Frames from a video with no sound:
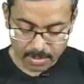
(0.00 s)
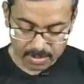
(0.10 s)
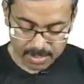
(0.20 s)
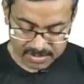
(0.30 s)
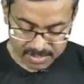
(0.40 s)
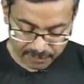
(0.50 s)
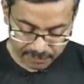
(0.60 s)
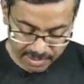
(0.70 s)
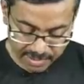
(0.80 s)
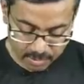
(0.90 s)
Because there's
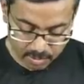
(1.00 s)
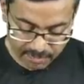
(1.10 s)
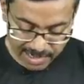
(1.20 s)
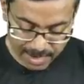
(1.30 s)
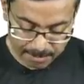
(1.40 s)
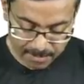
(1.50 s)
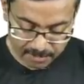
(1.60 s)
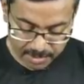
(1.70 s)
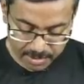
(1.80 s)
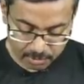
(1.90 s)
definitely an overlap
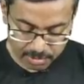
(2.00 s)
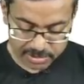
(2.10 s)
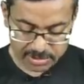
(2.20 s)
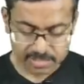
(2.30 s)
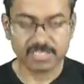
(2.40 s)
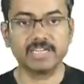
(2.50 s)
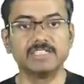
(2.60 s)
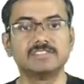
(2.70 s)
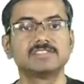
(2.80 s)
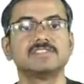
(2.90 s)
between nutrition
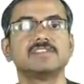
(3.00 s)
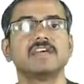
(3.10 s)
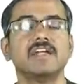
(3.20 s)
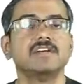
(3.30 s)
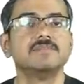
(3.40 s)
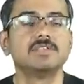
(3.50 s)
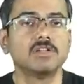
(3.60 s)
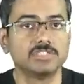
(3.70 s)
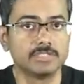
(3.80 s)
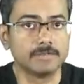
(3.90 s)
science and
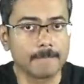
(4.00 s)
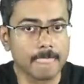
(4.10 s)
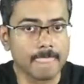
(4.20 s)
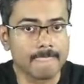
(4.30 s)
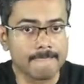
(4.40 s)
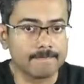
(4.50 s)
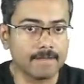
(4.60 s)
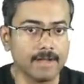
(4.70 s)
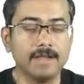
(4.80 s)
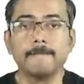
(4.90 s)
dermatology,
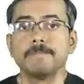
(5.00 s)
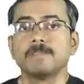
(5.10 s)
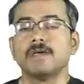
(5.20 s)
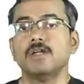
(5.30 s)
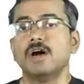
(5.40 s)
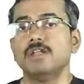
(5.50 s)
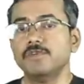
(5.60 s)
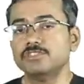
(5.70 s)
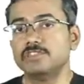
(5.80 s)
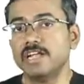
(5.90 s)
right? Now,
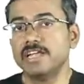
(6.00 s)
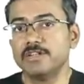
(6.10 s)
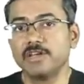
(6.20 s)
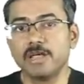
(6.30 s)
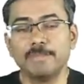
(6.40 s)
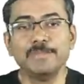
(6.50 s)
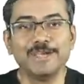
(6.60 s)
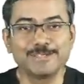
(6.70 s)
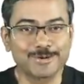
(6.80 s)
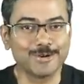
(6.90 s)
unfortunately, in your M B
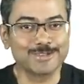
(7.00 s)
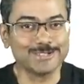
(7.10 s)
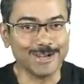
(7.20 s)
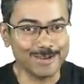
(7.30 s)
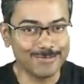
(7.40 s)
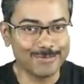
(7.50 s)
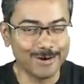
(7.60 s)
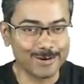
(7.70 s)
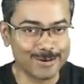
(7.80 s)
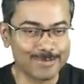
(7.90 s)
B S course, none of
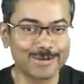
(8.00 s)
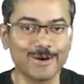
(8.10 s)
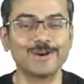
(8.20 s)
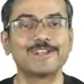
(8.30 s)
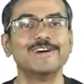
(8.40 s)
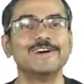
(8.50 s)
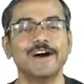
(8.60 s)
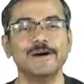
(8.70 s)
you are going to be taught